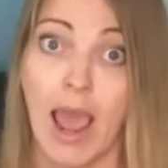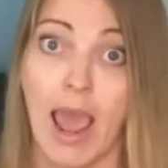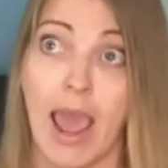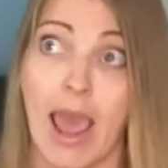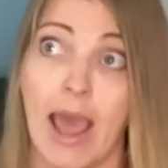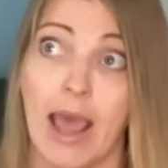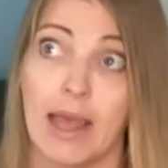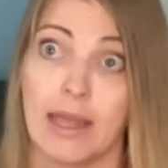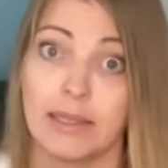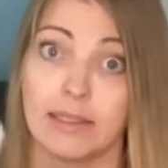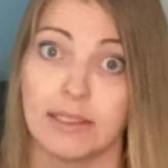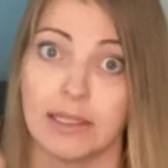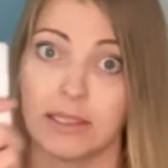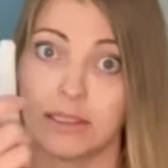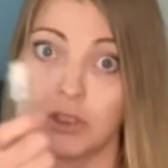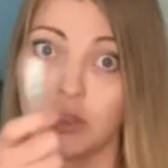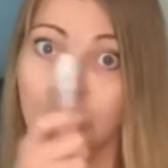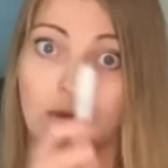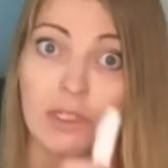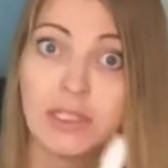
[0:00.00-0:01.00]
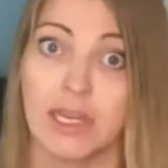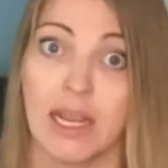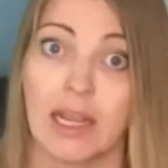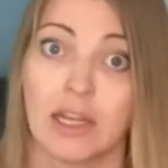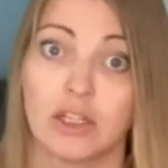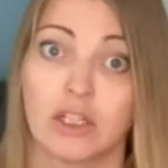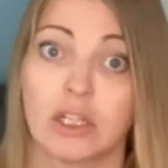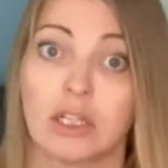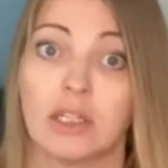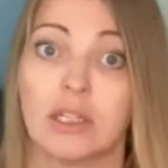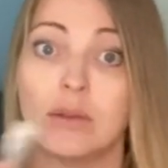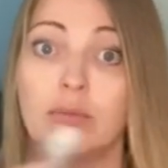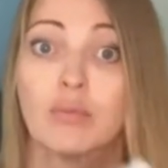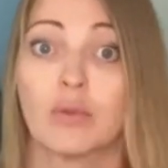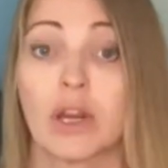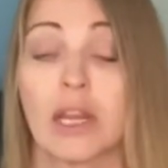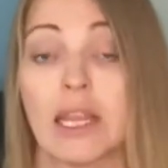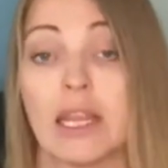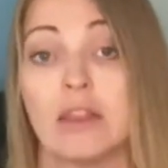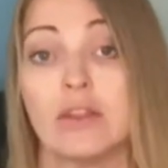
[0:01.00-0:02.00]
and to intentionally
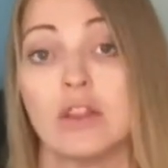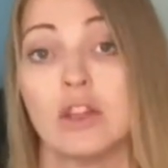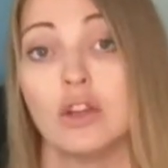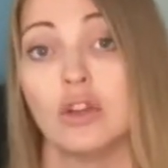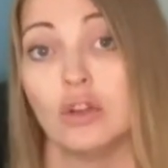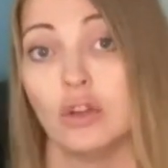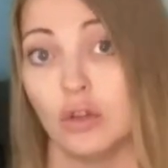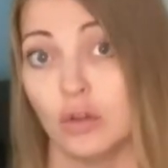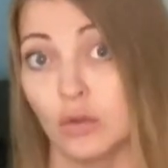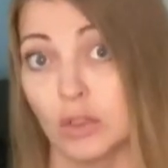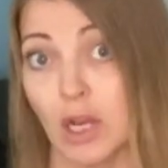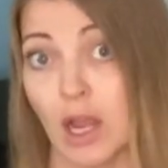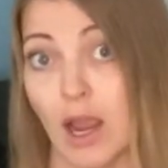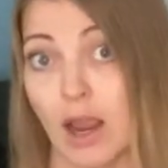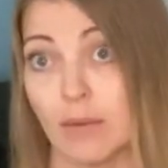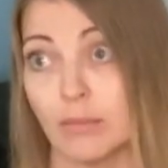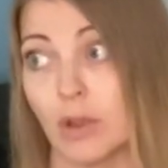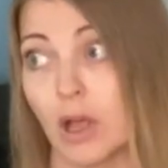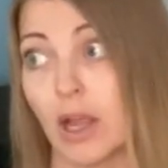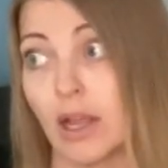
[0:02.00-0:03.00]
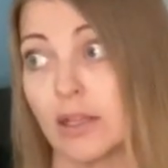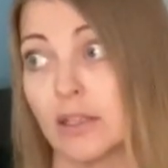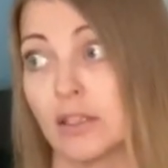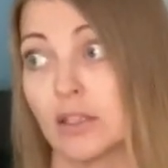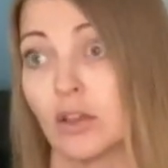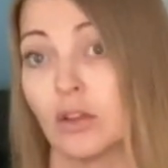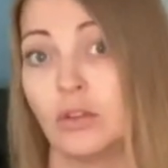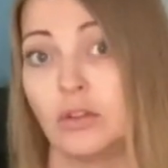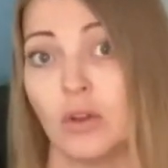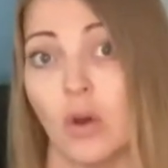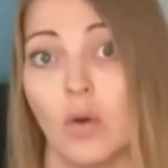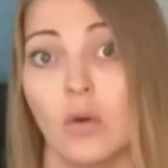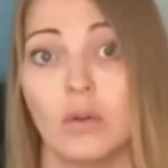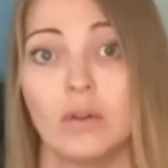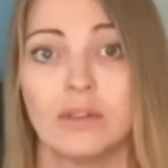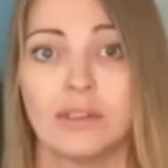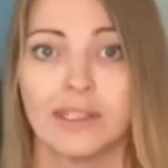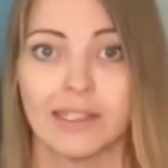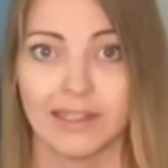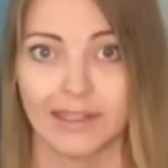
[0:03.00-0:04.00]
bring in the new timelines, the
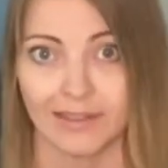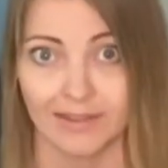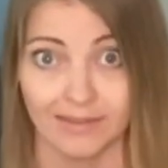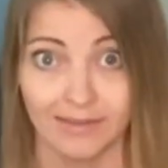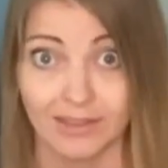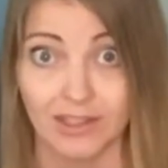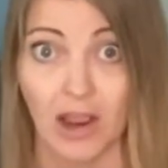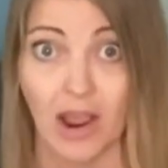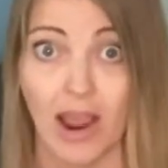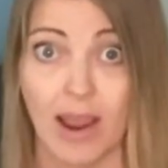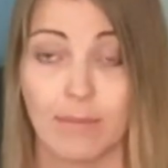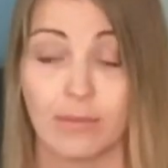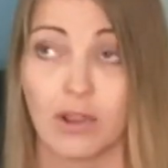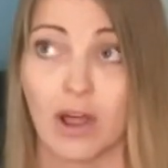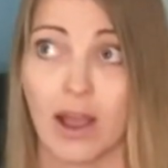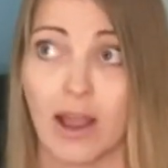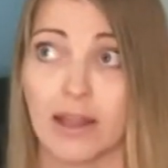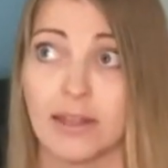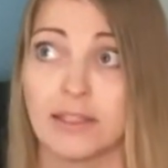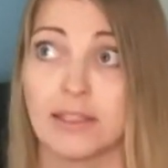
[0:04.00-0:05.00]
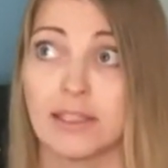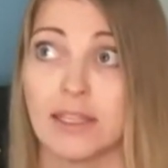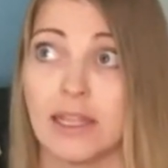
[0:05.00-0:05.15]
golden timelines.